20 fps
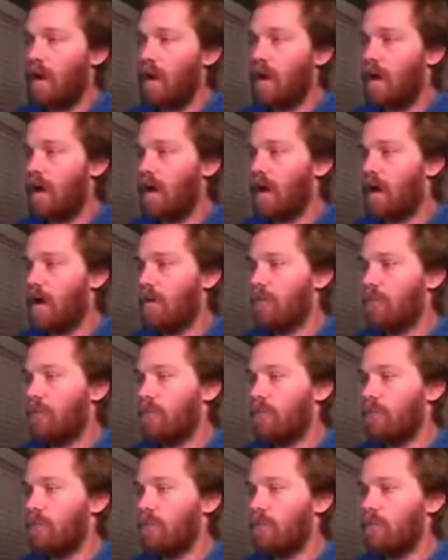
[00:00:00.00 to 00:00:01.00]

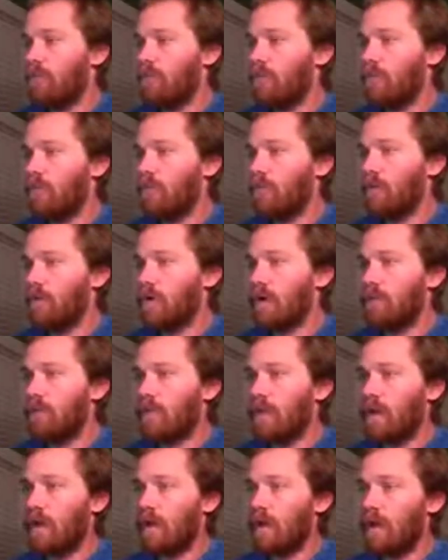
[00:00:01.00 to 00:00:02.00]
you can
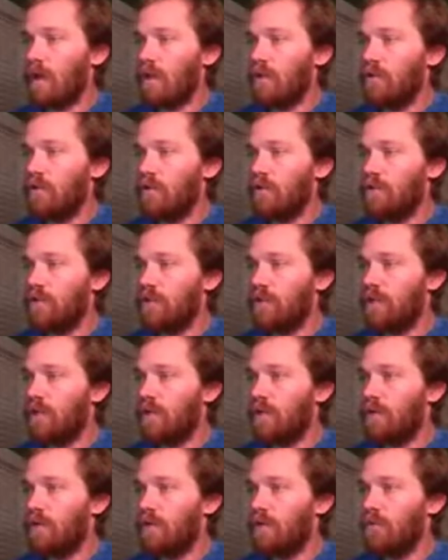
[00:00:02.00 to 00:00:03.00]
make issues
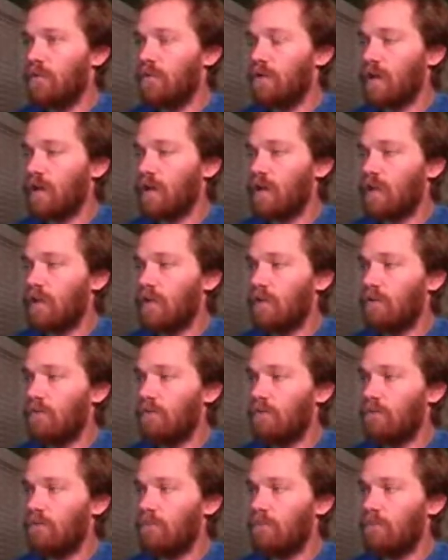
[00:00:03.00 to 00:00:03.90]
here. You can